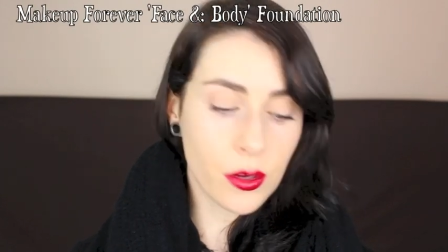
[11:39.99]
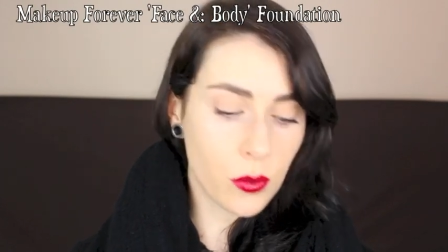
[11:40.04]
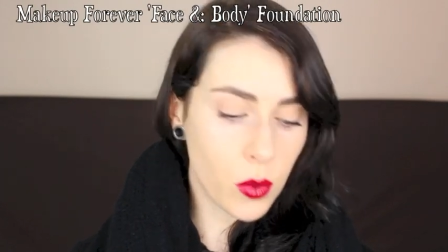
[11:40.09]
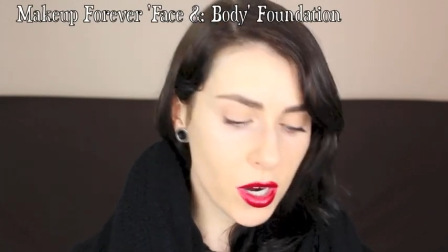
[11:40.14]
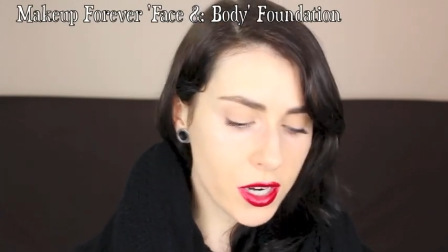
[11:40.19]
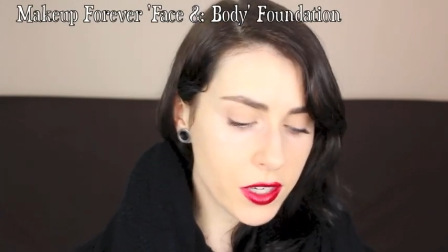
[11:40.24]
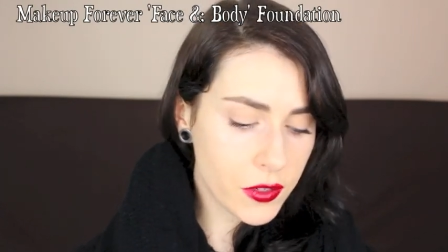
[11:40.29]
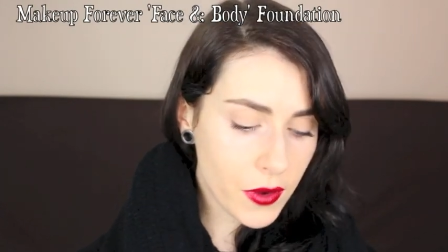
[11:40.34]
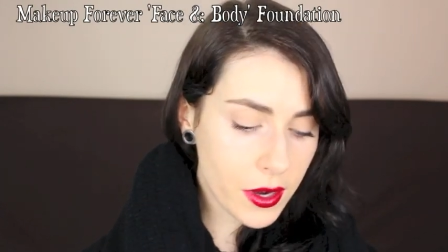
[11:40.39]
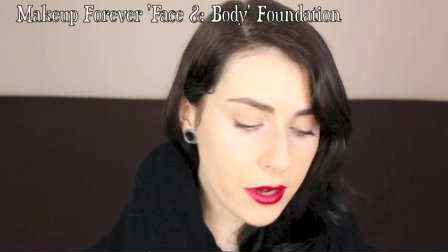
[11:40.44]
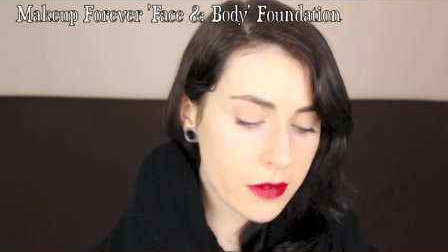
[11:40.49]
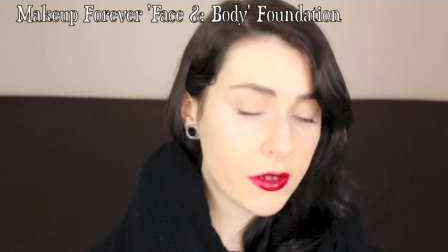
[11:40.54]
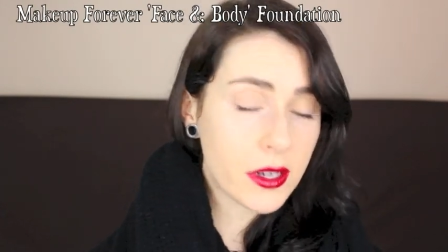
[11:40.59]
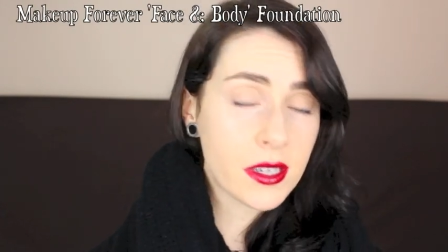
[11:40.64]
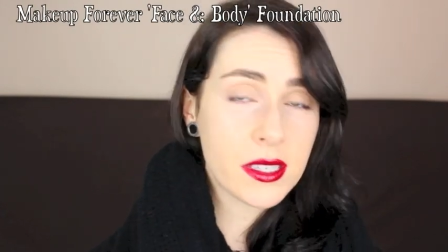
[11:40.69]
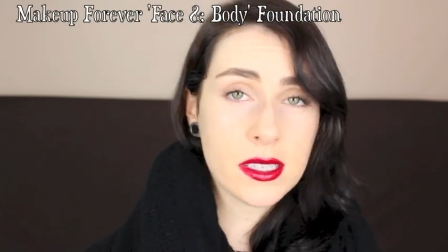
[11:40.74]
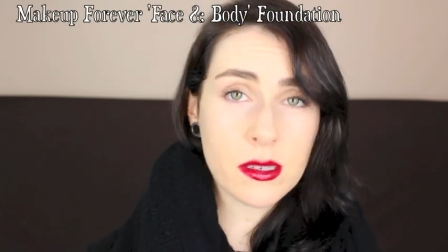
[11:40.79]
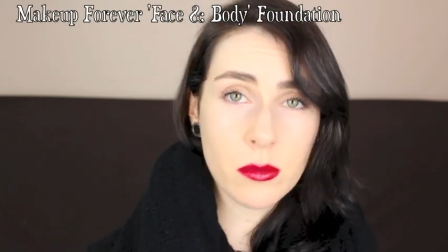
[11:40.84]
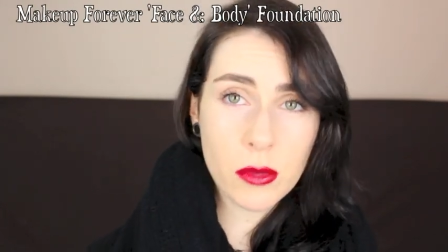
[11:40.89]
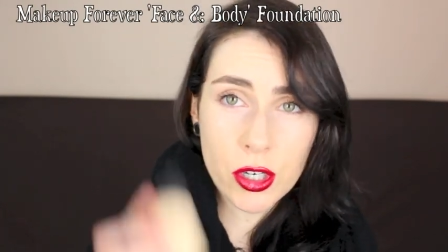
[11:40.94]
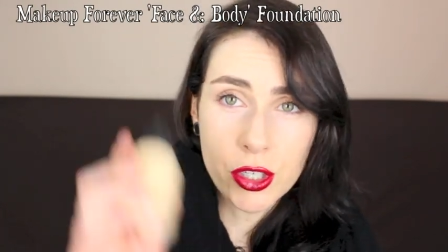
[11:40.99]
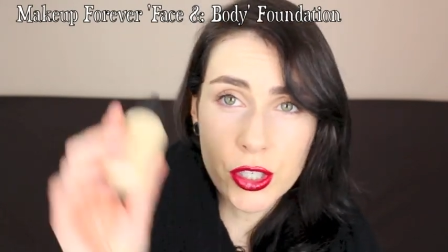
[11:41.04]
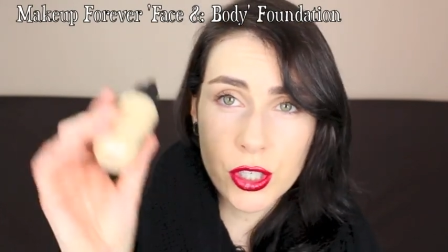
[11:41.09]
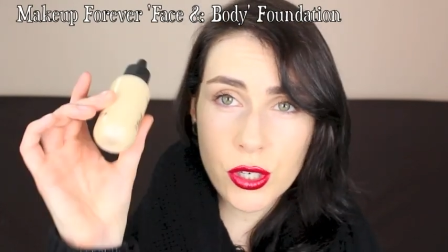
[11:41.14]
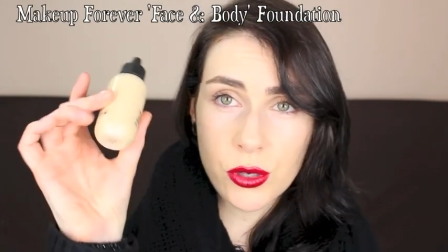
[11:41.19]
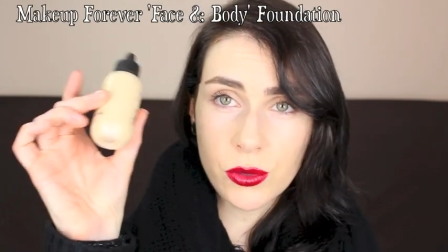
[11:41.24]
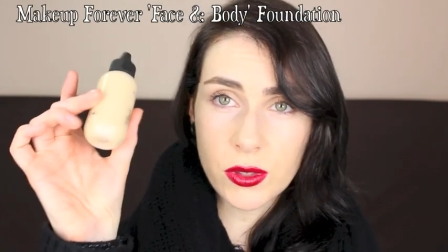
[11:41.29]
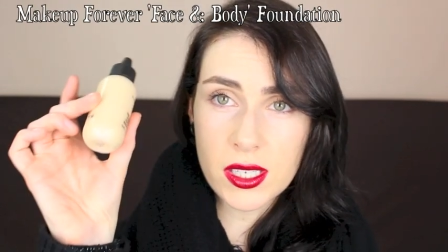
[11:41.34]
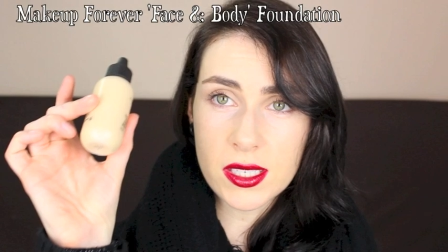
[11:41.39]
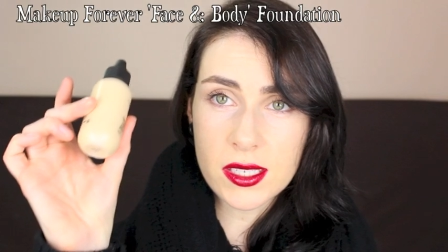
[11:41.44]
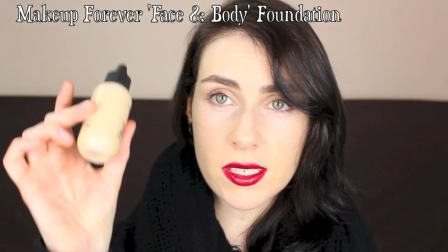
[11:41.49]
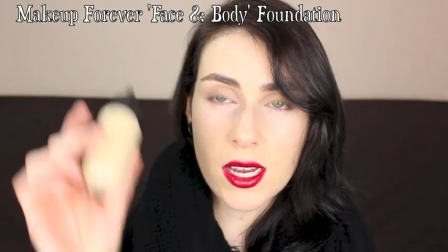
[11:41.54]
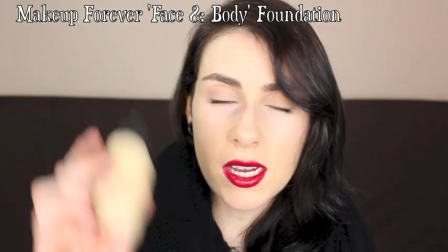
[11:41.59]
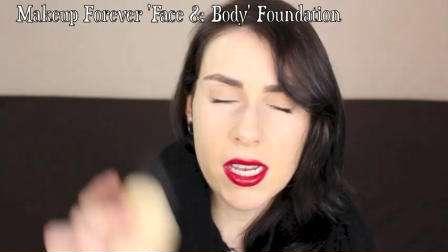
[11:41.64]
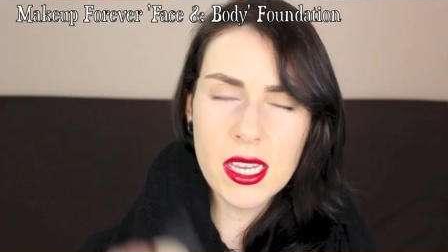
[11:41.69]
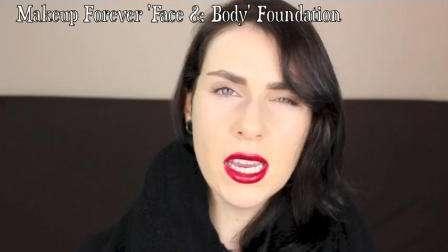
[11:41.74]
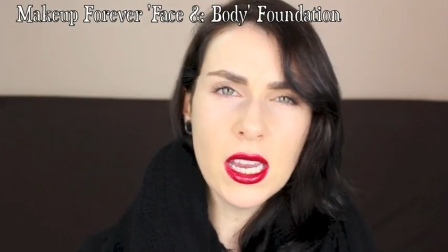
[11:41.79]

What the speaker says: It works very, very similar to this guy.